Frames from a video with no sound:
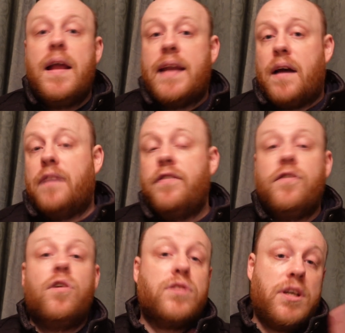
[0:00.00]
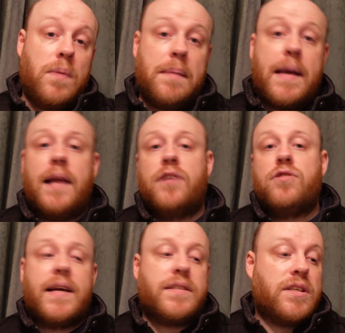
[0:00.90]
Now, if you've got two email
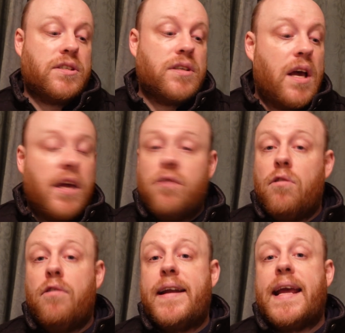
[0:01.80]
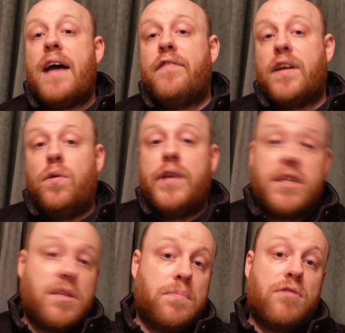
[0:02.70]
addresses, you're already having all your
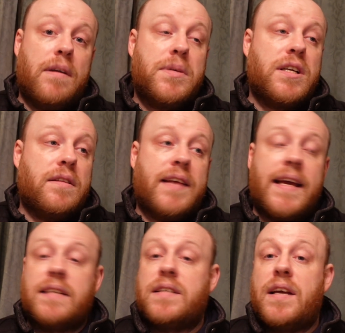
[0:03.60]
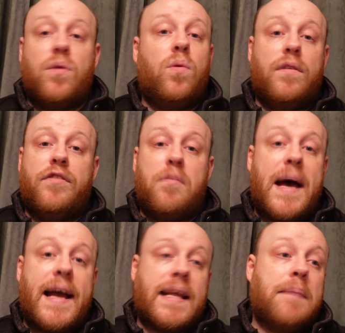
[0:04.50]
subscription things, and all of the
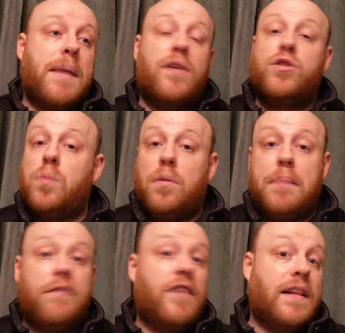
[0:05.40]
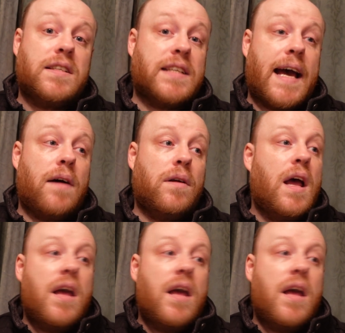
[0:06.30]
bad emails will be filtered out,